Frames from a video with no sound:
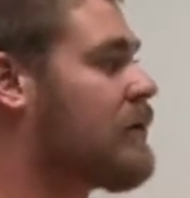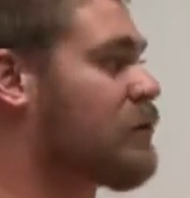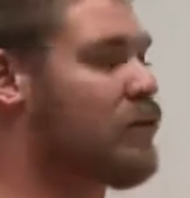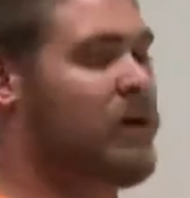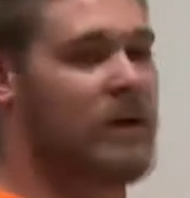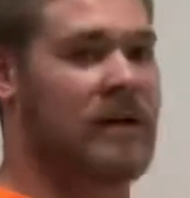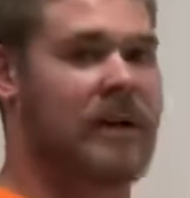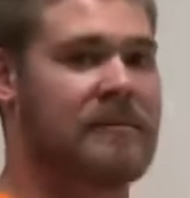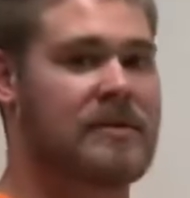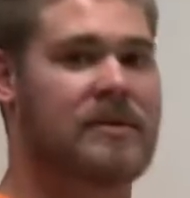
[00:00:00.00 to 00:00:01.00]
through their
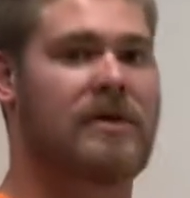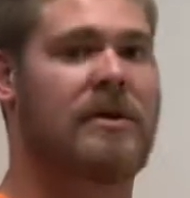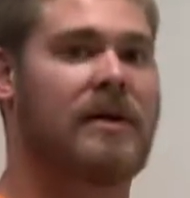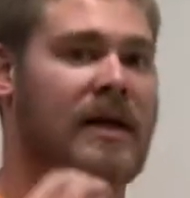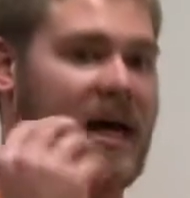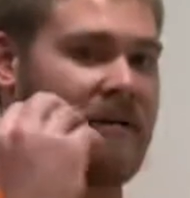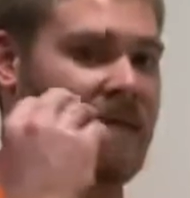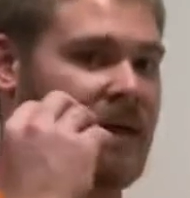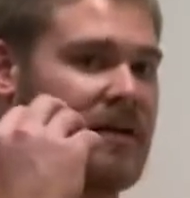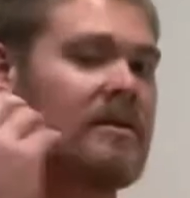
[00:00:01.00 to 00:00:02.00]
lips,
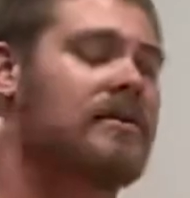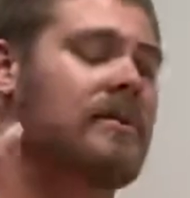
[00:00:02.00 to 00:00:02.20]
having